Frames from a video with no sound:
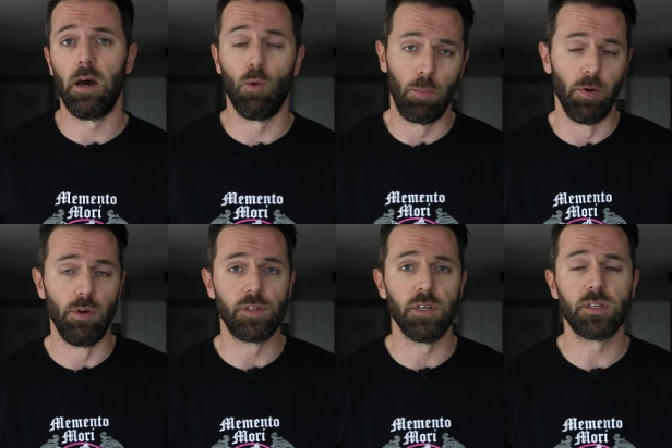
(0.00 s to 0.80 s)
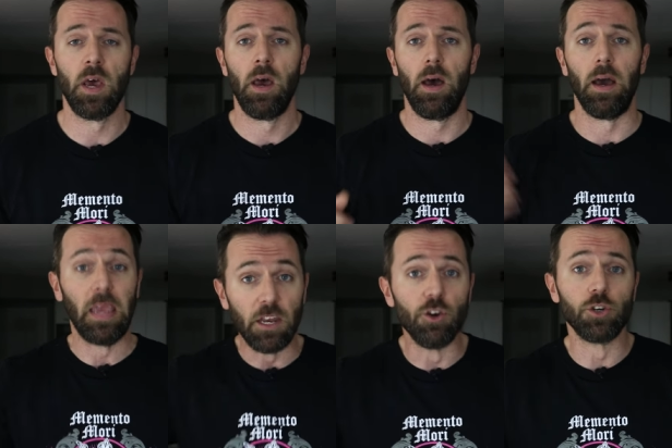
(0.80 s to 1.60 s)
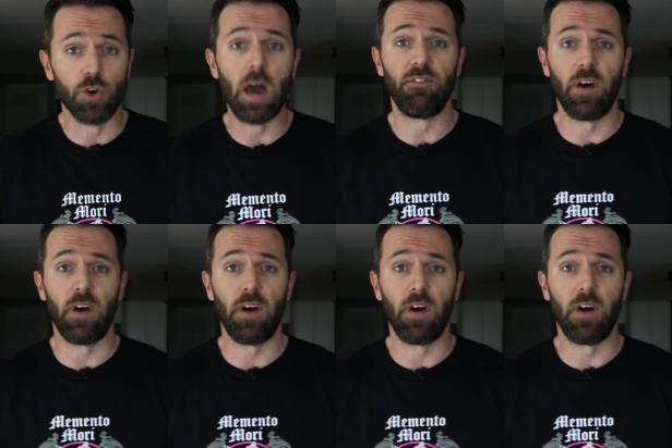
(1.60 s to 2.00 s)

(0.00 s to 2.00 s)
uh, or produces uh, in your dry